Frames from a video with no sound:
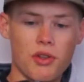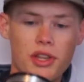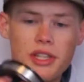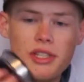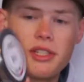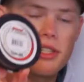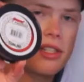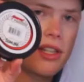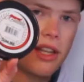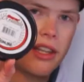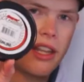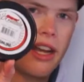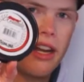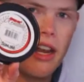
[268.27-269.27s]
This is
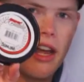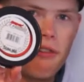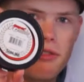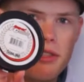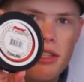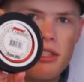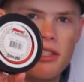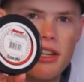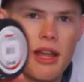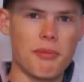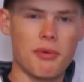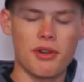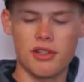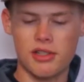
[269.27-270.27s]
Sunline FC
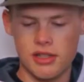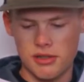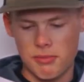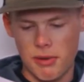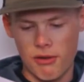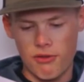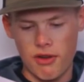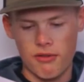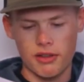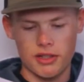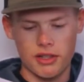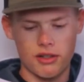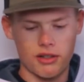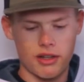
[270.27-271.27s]
Sniper. This is my favorite
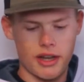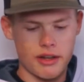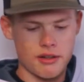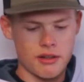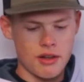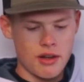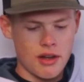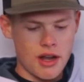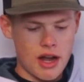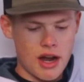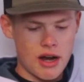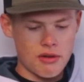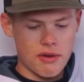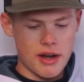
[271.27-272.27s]
leader line
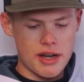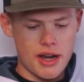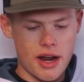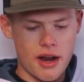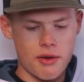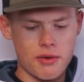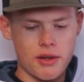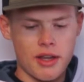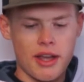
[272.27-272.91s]
right now.